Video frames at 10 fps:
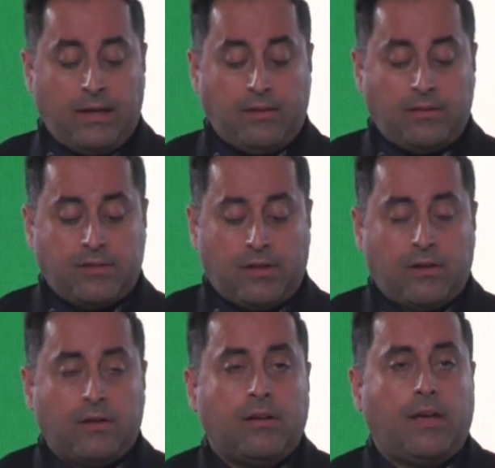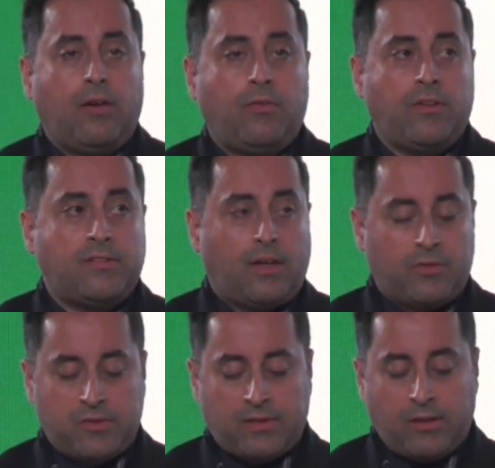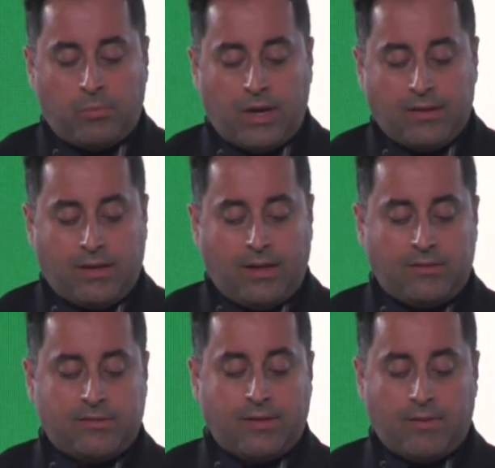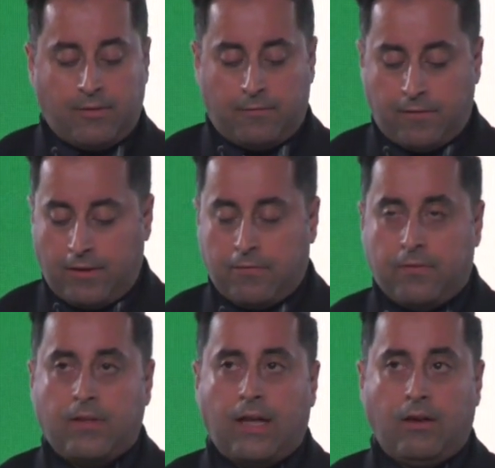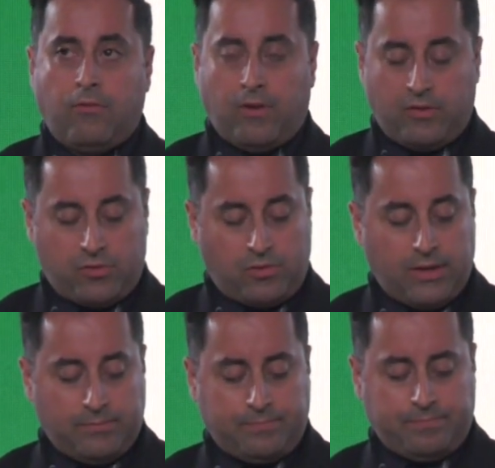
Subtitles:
This year, IFLA is also celebrating its 75th anniversary.